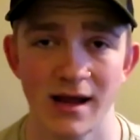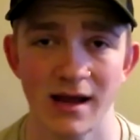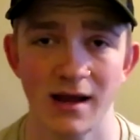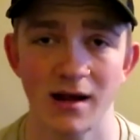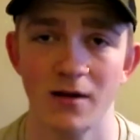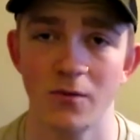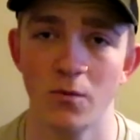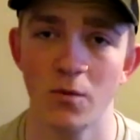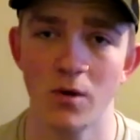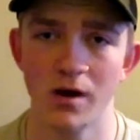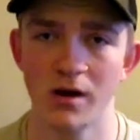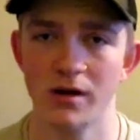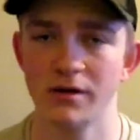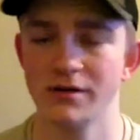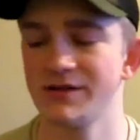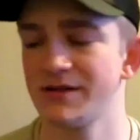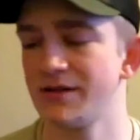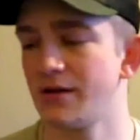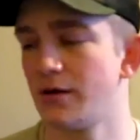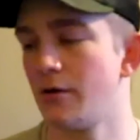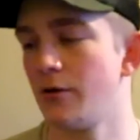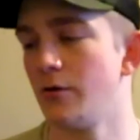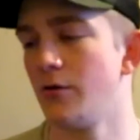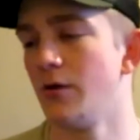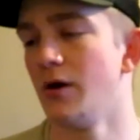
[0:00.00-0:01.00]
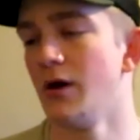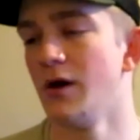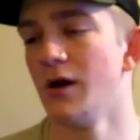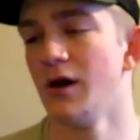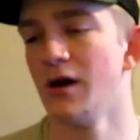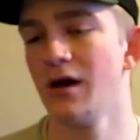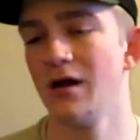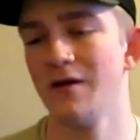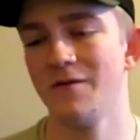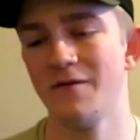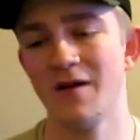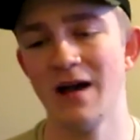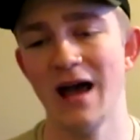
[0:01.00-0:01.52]
I work, so
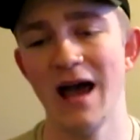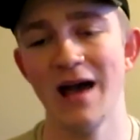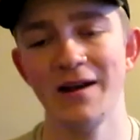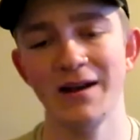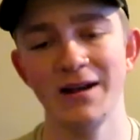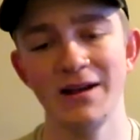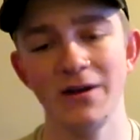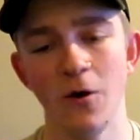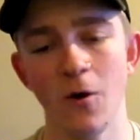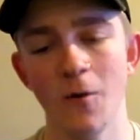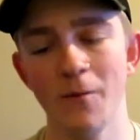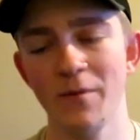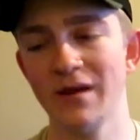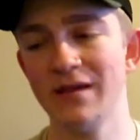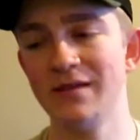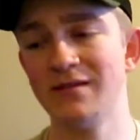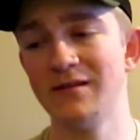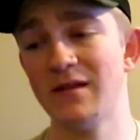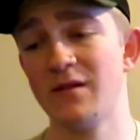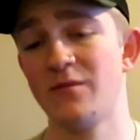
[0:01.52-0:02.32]
if I had any hobbies,